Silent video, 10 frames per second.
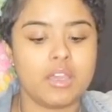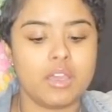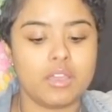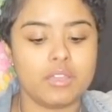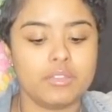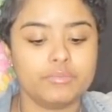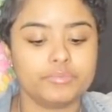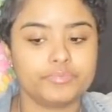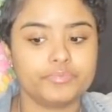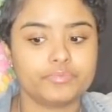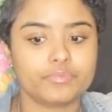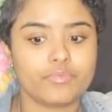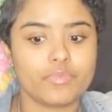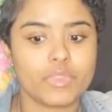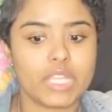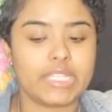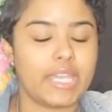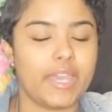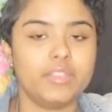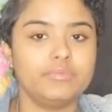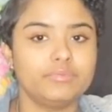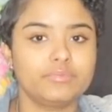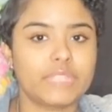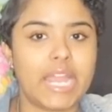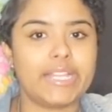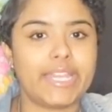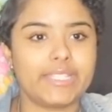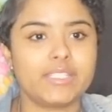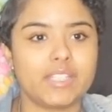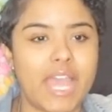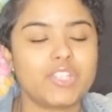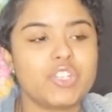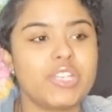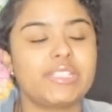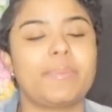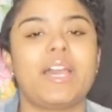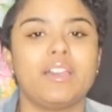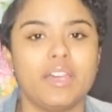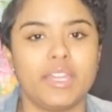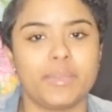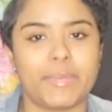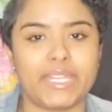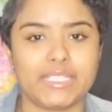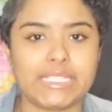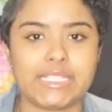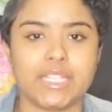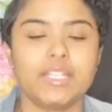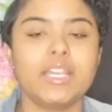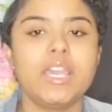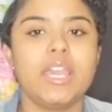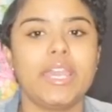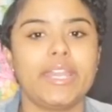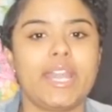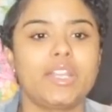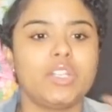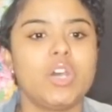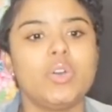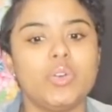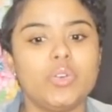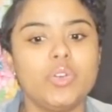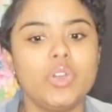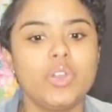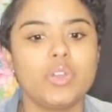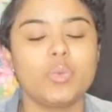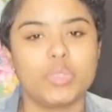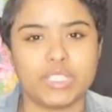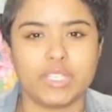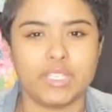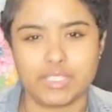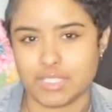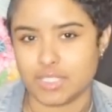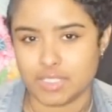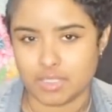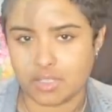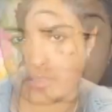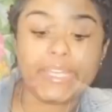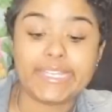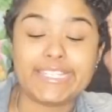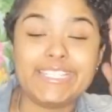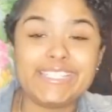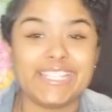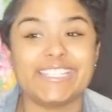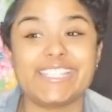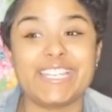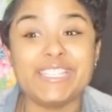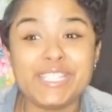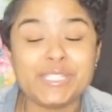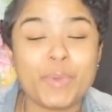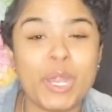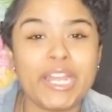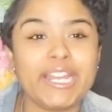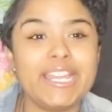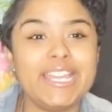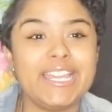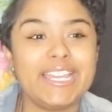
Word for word: Uh, yeah, I like to, I trust my gut and my instinct, and I know what the kids need to know. But easiest, the easiest part